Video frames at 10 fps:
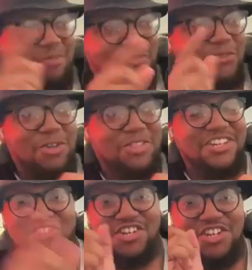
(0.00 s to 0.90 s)
before
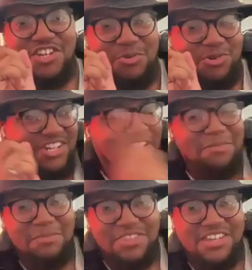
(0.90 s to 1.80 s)
this, you were telling
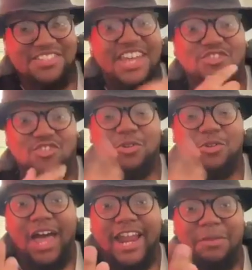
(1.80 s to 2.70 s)
me this, and so you're
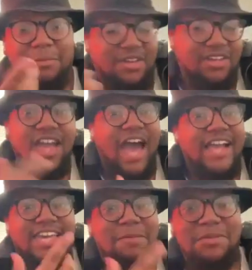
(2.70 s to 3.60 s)
lying to me.
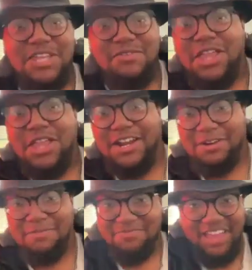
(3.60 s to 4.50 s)
I can't believe a
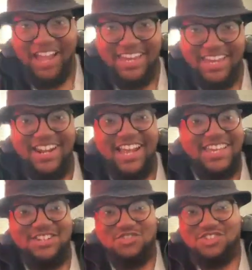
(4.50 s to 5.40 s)
liar. I
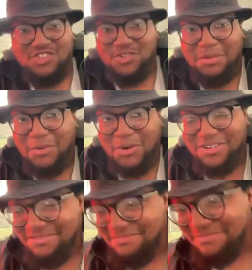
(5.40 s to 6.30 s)
can't trust you anymore.